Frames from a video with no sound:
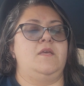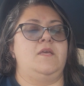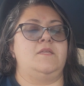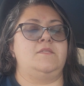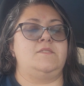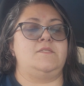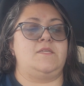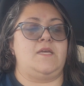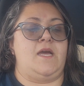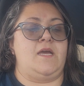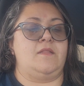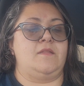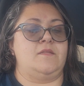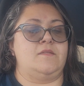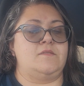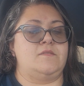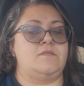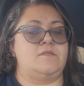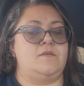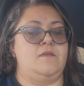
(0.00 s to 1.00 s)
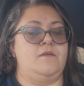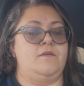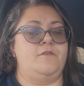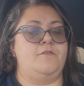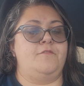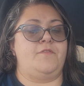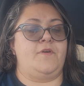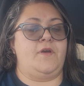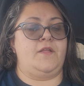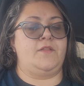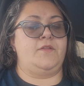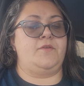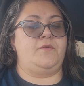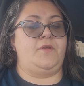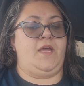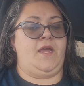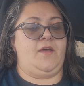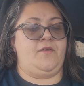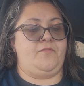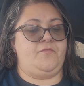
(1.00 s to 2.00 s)
and silence
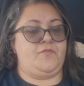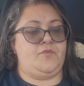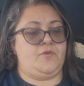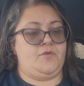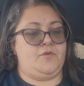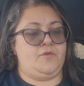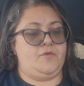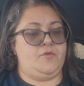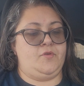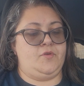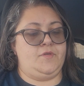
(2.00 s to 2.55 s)
followed after.